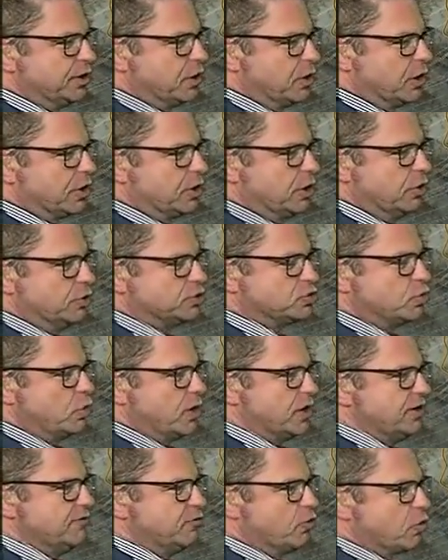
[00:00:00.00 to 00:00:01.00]
in Arco,
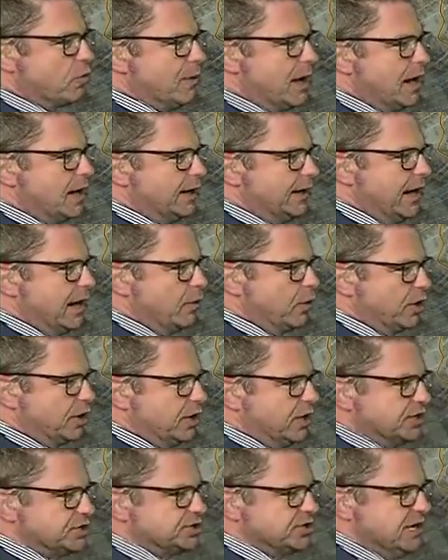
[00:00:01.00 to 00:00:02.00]
24 mile an hour
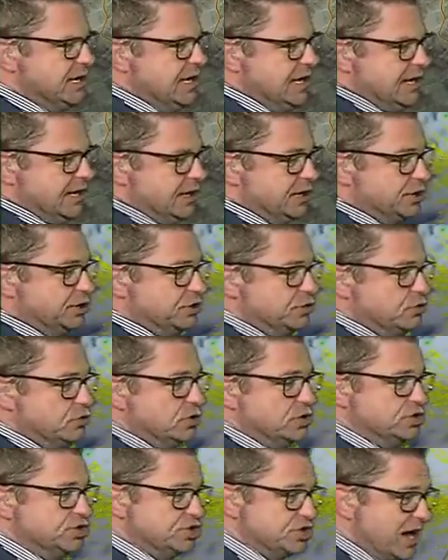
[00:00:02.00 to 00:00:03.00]
gust
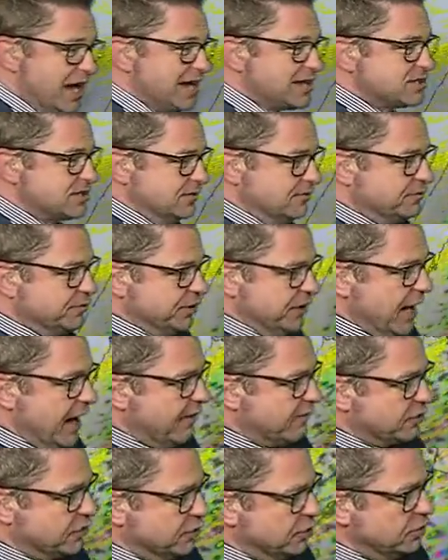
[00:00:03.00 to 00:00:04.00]
into Jackson for the
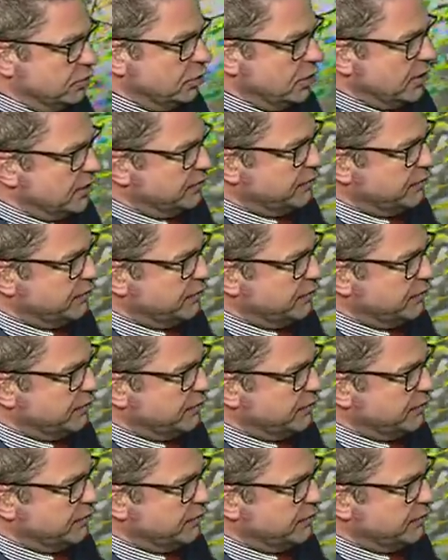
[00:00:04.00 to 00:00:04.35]
afternoon. We'll